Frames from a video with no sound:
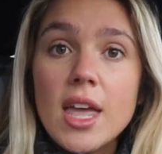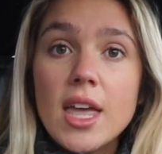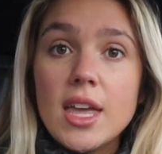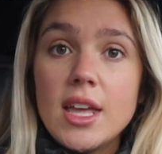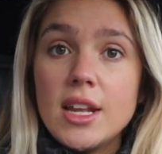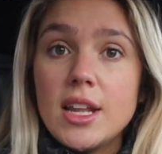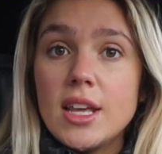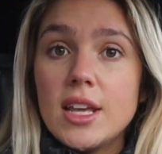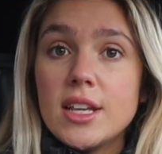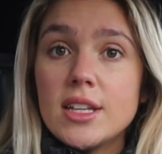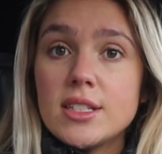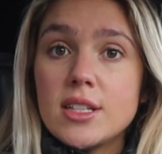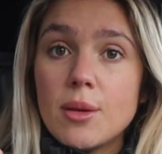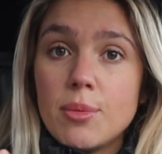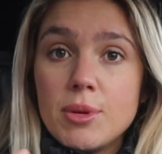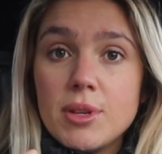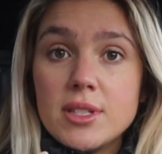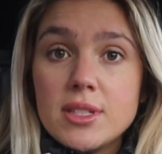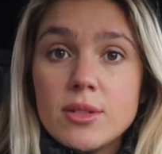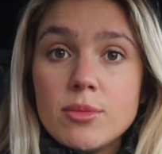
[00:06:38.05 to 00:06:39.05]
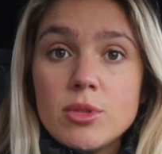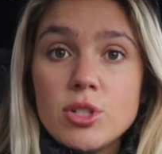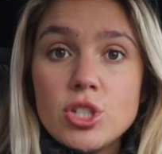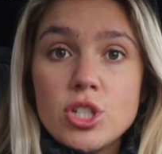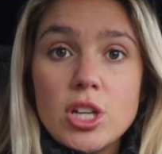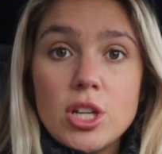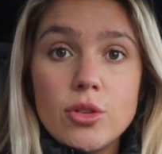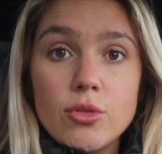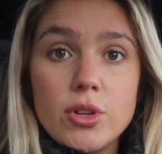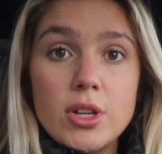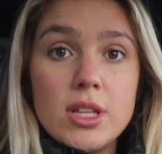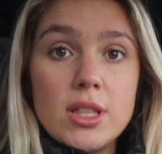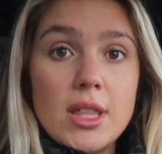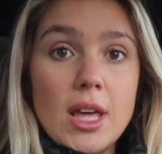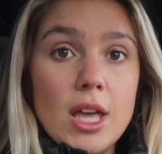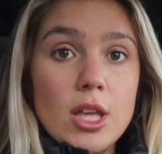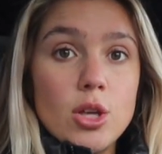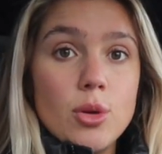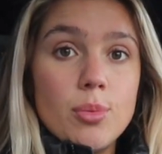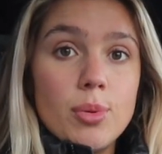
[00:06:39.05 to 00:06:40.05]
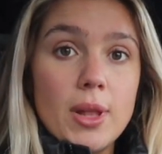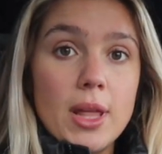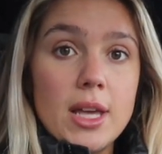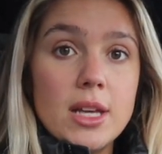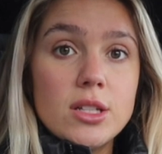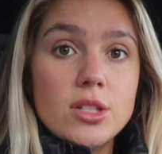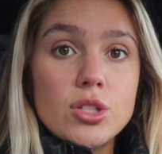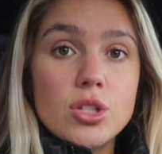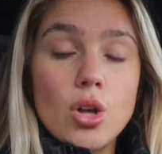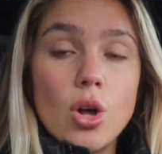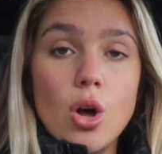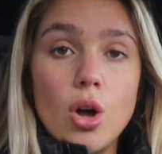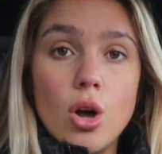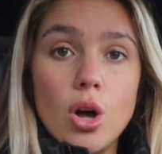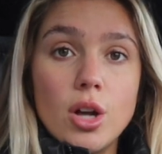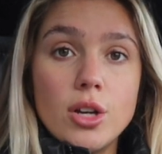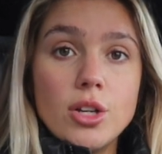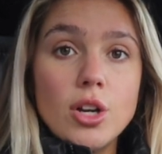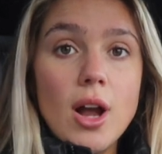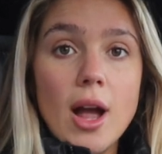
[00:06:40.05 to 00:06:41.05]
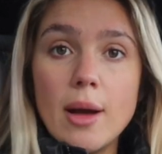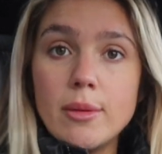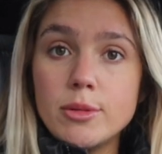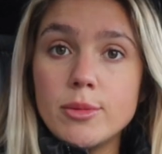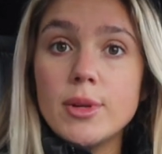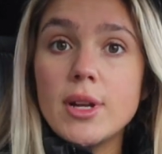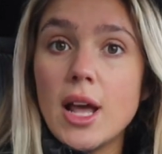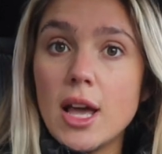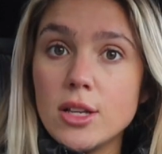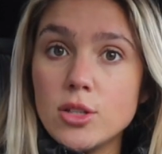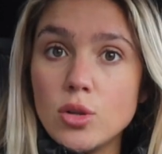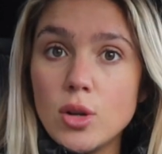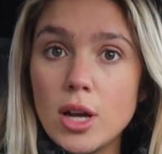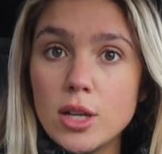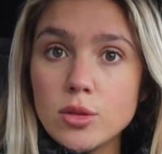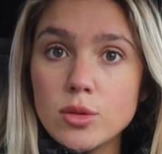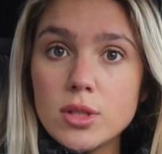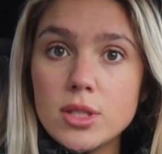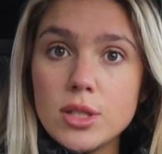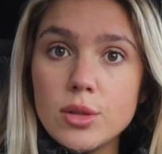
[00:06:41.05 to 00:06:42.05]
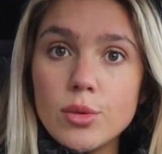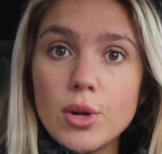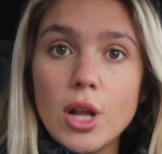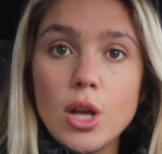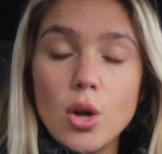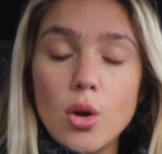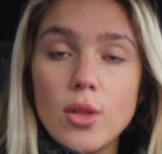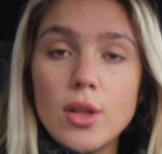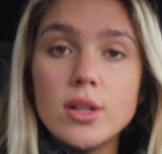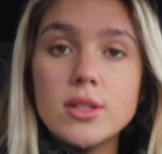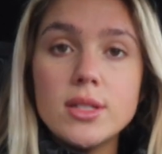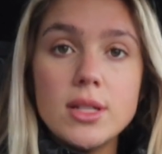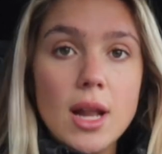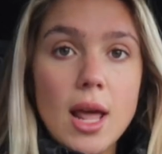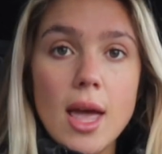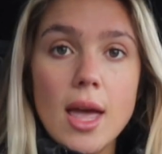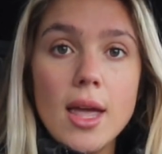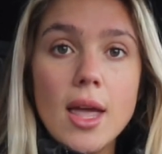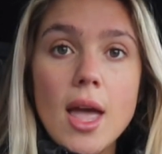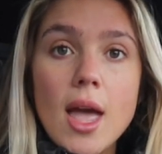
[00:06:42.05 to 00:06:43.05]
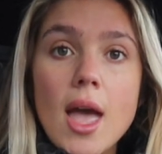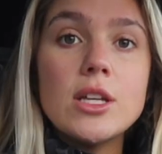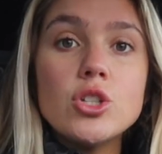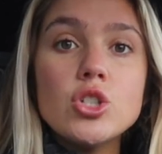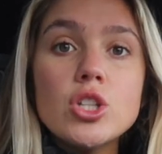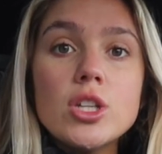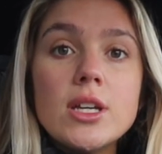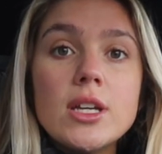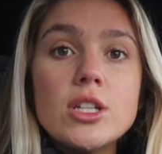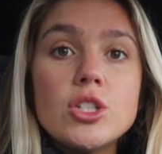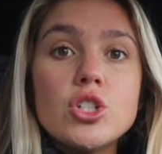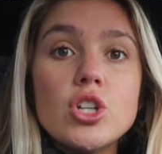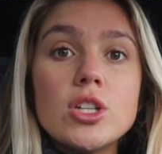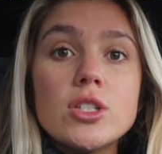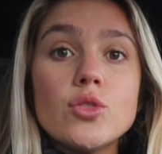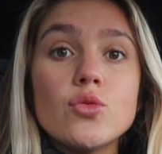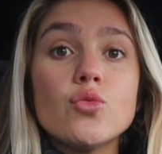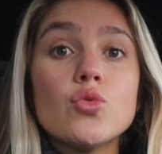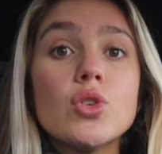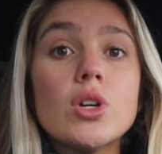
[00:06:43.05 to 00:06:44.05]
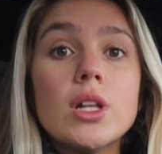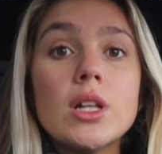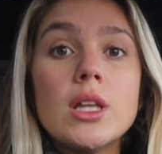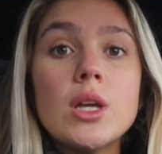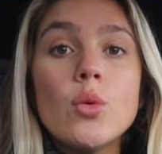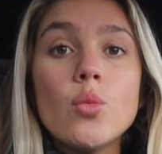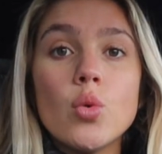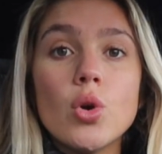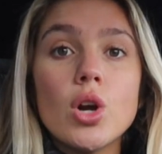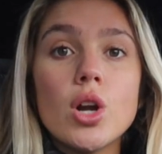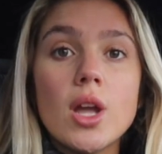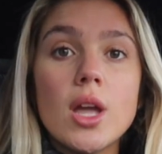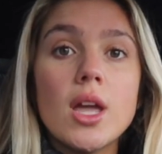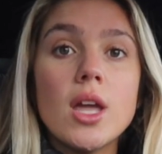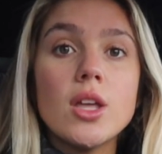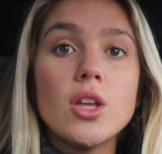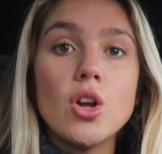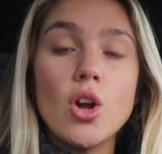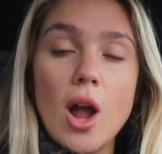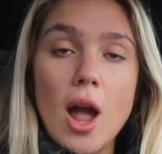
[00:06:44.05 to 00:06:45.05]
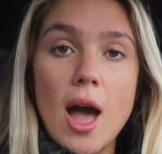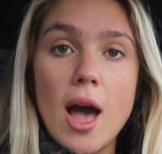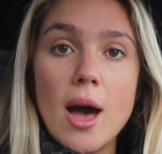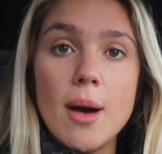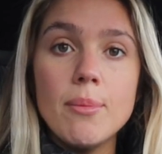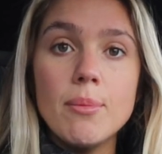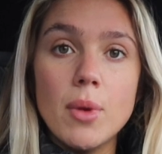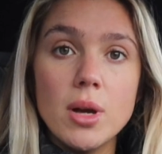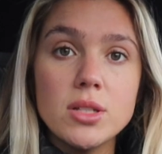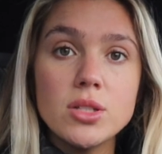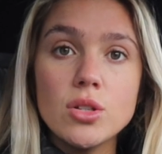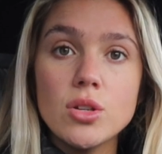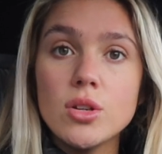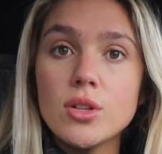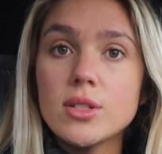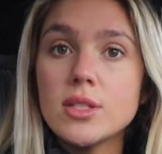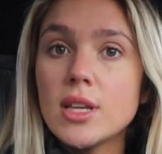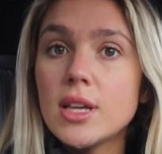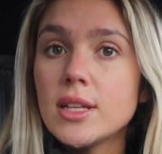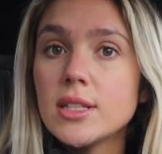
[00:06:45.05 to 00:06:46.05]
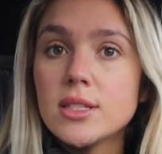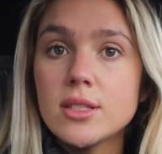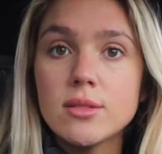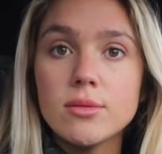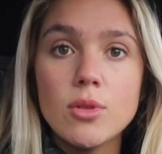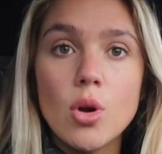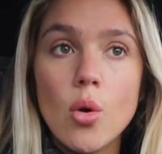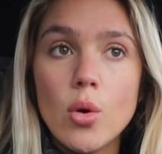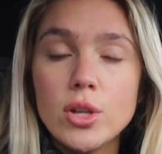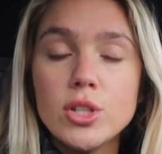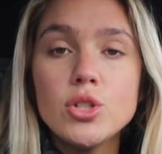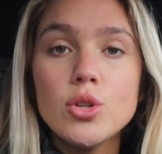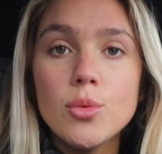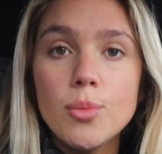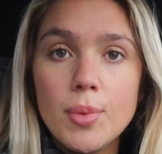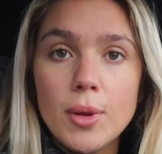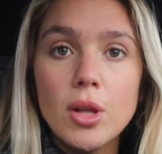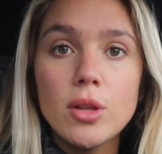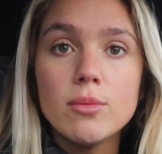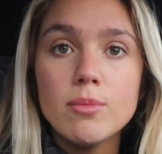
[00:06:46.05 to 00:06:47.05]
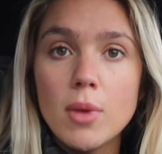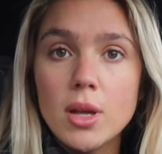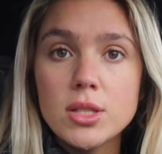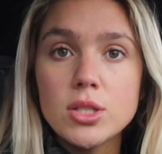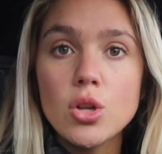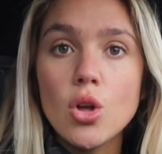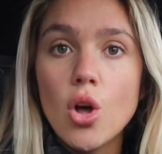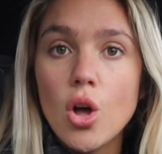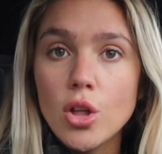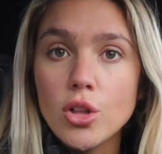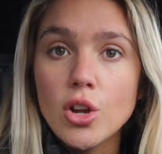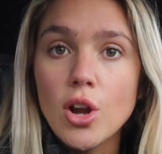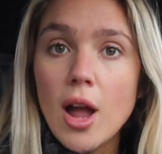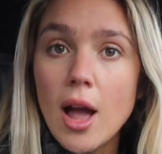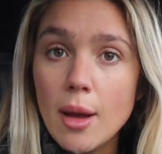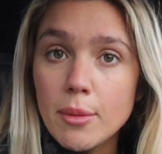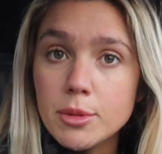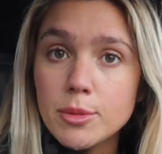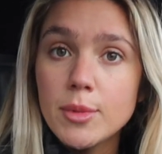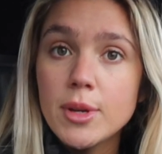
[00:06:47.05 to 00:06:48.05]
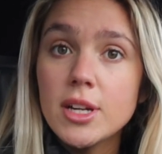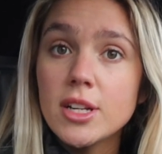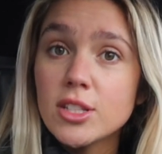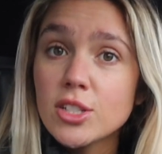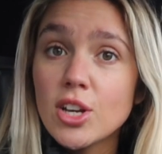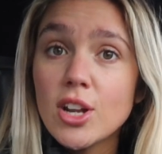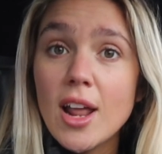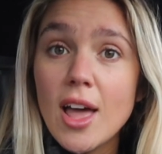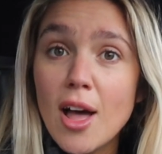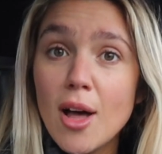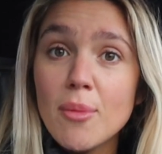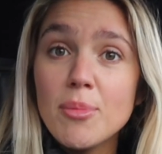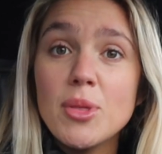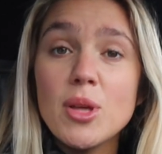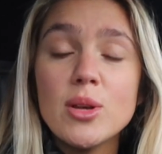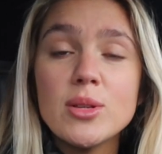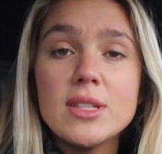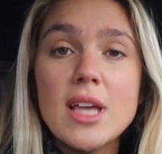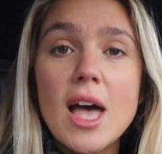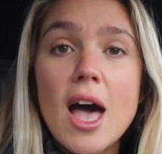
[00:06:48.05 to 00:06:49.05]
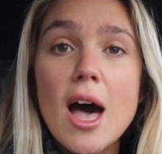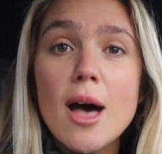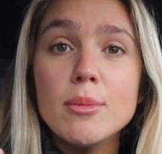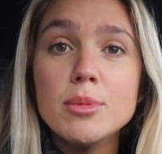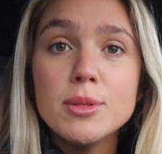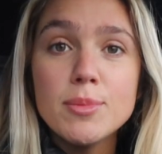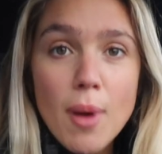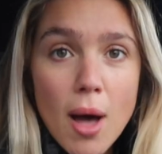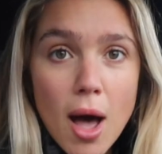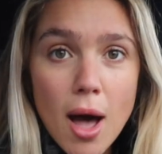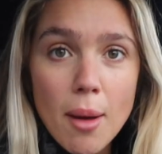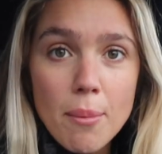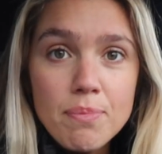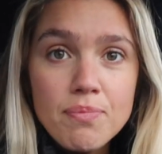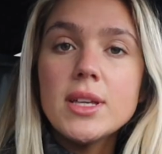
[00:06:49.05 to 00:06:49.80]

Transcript: It is a piece of machinery that you place on your abdomen, as you guys will see when I go there today. Essentially, it's just really working your ab muscles. It's going to build muscle on your abdomen. It's going to help those abs pop.